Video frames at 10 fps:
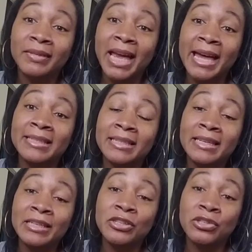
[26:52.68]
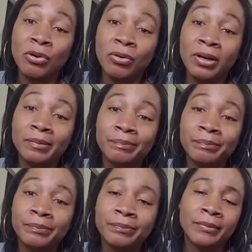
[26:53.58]
at Denise's store?
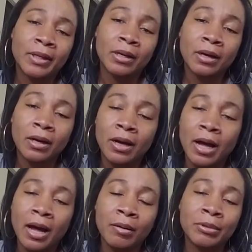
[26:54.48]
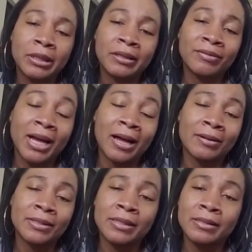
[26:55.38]
I believe Kyle
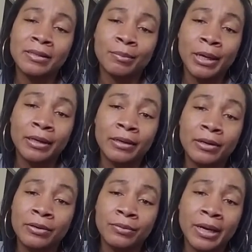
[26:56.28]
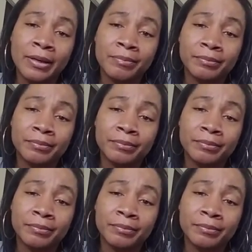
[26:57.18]
sent somebody to do that.